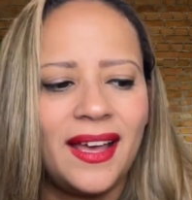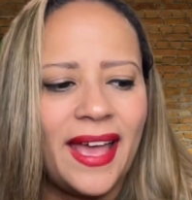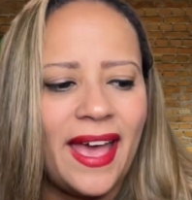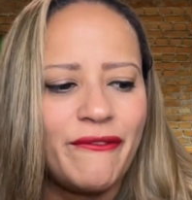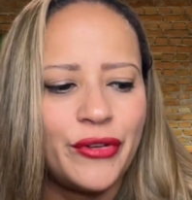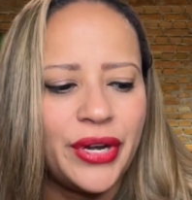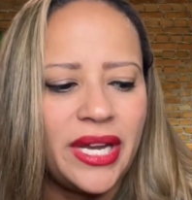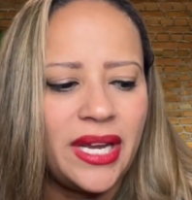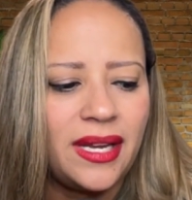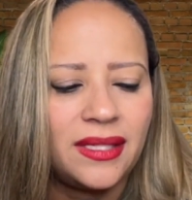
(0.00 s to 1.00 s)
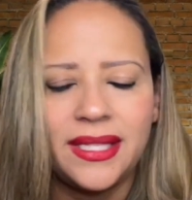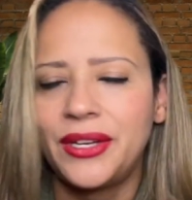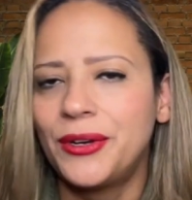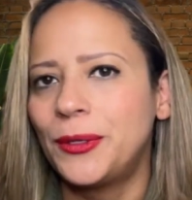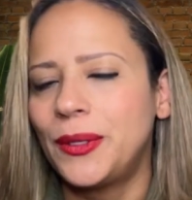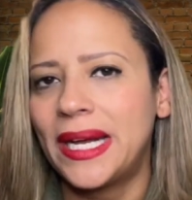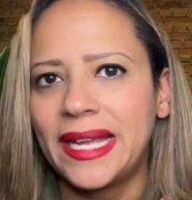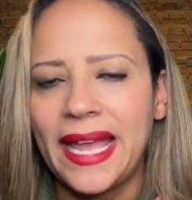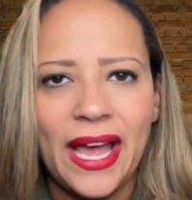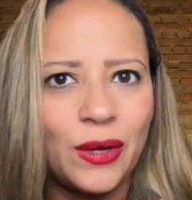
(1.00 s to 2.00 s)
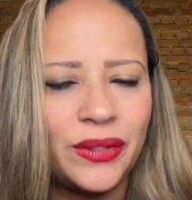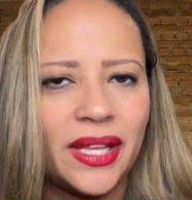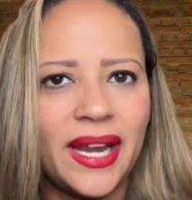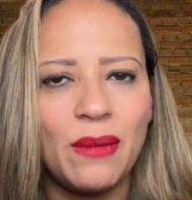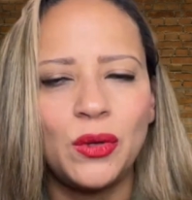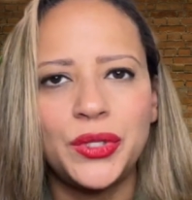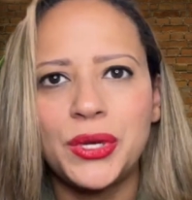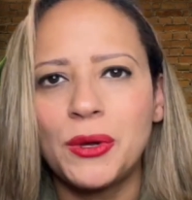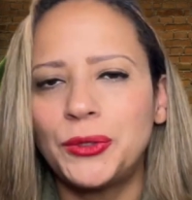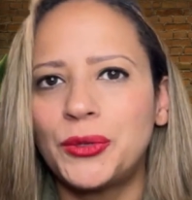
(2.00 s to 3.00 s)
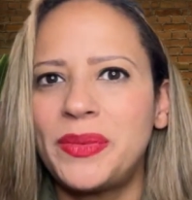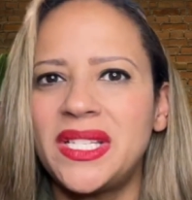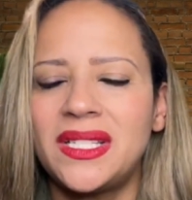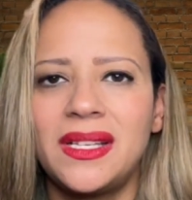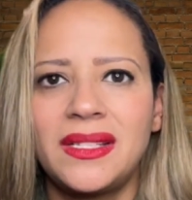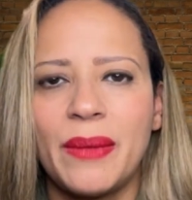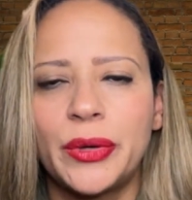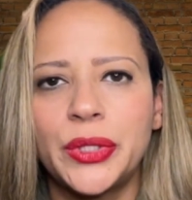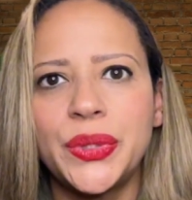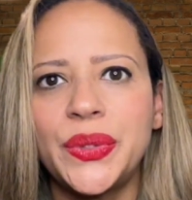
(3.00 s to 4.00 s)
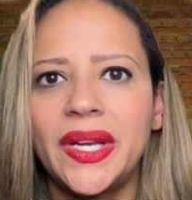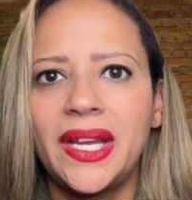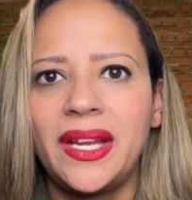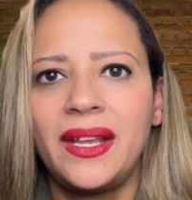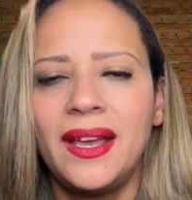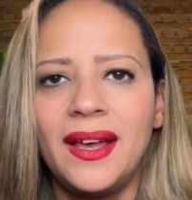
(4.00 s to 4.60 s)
every single account that had multicultural business opportunity.